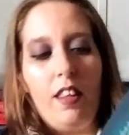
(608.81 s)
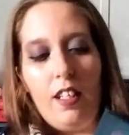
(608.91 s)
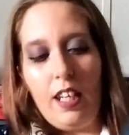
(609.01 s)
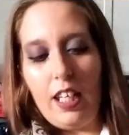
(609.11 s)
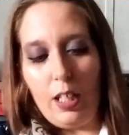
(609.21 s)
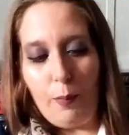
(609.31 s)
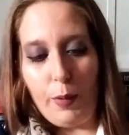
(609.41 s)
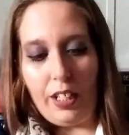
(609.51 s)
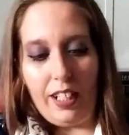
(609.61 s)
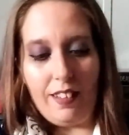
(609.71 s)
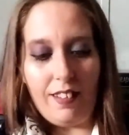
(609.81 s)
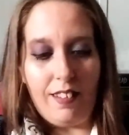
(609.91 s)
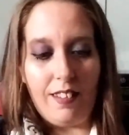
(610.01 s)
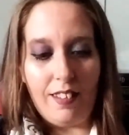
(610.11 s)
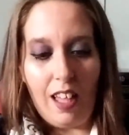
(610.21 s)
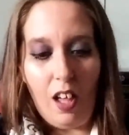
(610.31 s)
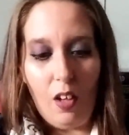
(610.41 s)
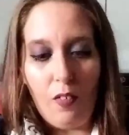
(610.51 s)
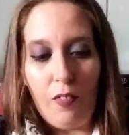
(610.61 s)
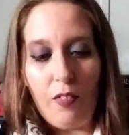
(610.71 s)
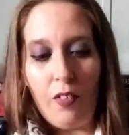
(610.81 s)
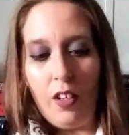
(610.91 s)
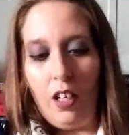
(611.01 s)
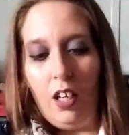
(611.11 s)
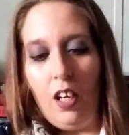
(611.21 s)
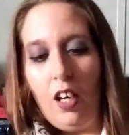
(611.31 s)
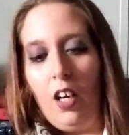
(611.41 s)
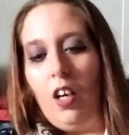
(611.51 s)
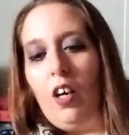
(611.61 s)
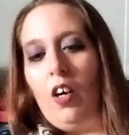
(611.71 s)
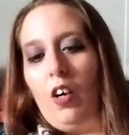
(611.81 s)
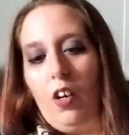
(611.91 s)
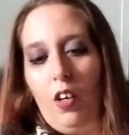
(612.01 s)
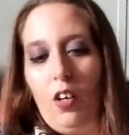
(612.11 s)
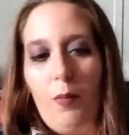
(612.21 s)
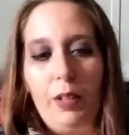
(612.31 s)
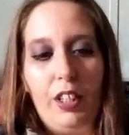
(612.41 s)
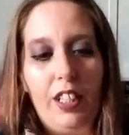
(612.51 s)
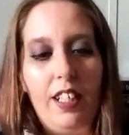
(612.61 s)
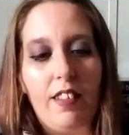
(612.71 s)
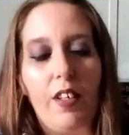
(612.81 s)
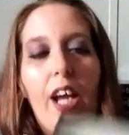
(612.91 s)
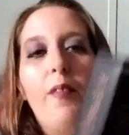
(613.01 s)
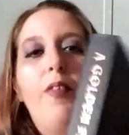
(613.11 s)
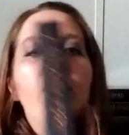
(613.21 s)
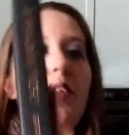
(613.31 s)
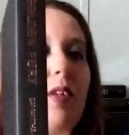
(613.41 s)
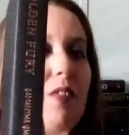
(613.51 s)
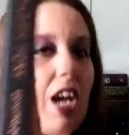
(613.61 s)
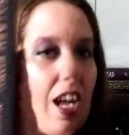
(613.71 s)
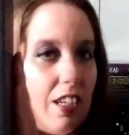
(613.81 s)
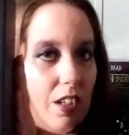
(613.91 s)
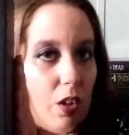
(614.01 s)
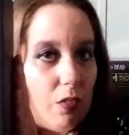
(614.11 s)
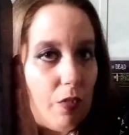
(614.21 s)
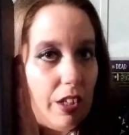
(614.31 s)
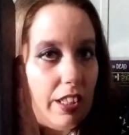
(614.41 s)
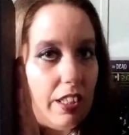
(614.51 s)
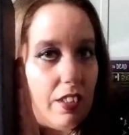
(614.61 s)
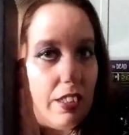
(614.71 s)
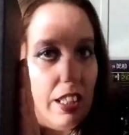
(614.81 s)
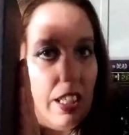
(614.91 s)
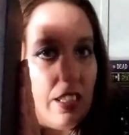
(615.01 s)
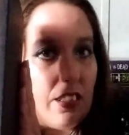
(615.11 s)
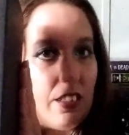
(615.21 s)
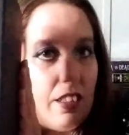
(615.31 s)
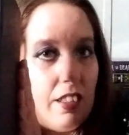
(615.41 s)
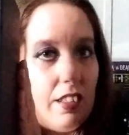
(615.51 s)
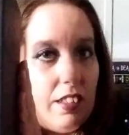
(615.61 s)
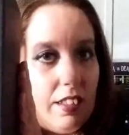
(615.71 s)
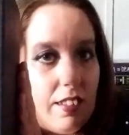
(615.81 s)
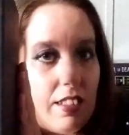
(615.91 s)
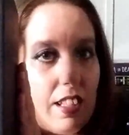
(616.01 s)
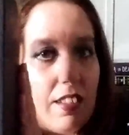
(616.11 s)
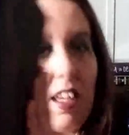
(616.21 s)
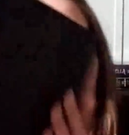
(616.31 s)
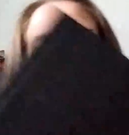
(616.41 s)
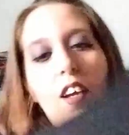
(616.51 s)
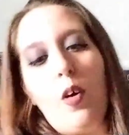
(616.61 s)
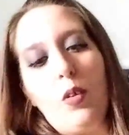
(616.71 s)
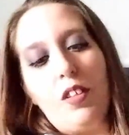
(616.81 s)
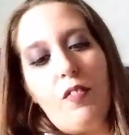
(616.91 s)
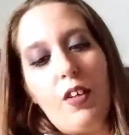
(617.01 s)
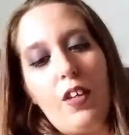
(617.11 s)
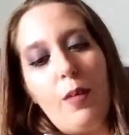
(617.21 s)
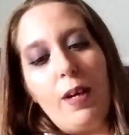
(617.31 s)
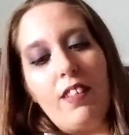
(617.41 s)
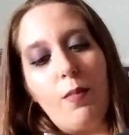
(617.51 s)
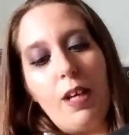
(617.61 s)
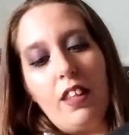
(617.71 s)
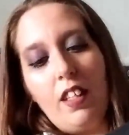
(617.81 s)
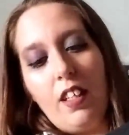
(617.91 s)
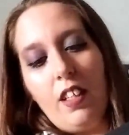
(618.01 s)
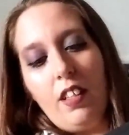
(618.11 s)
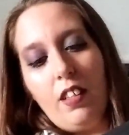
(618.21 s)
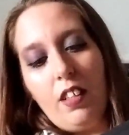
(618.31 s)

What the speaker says: The naked book itself, oh my goodness. Okay, so we've got gold foiling on the end that says A Golden Fury by Samantha